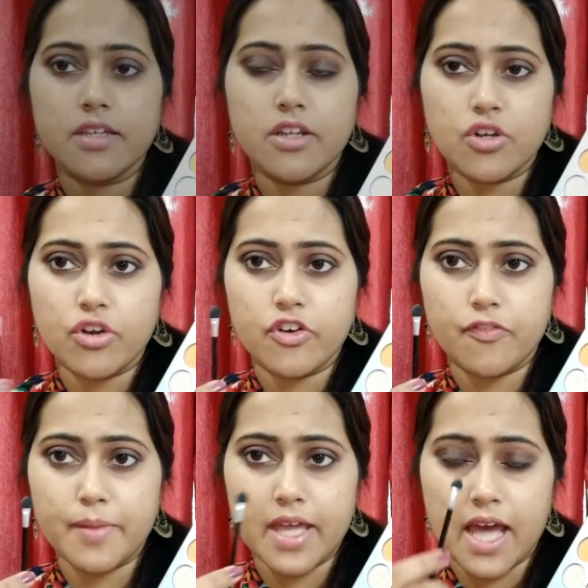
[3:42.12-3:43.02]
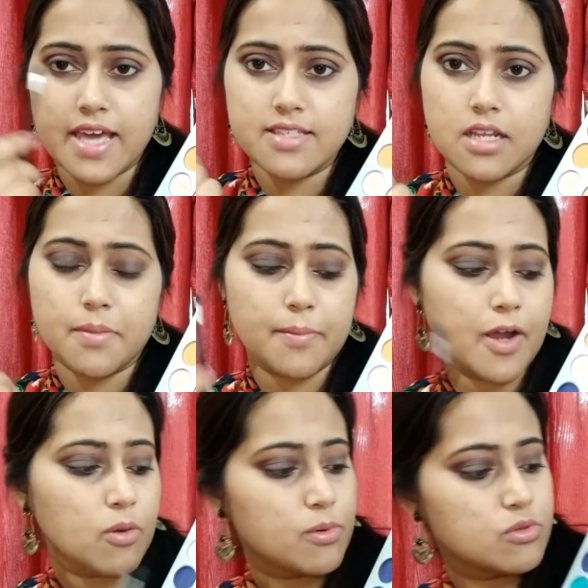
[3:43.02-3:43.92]
the inner corner of my eyes and my
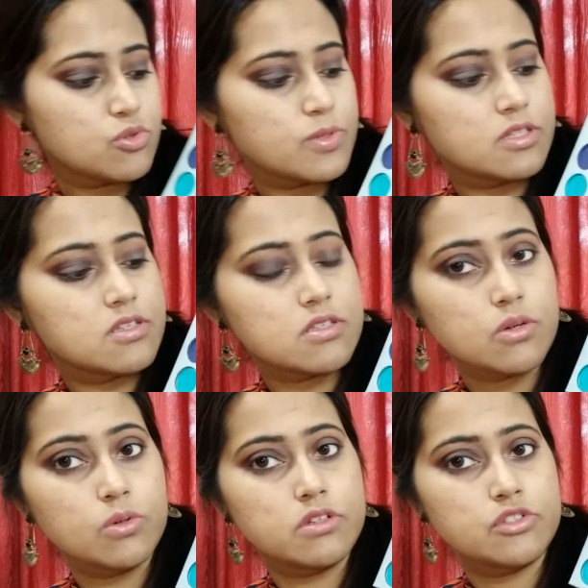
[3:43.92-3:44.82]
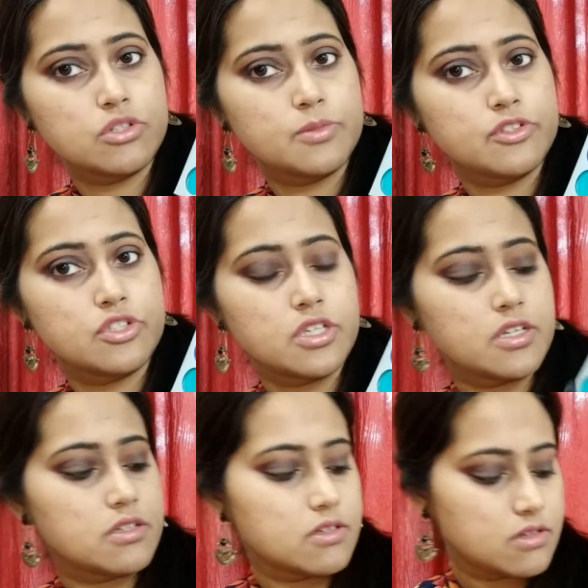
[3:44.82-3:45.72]
brow bones with this golden shimmery shade.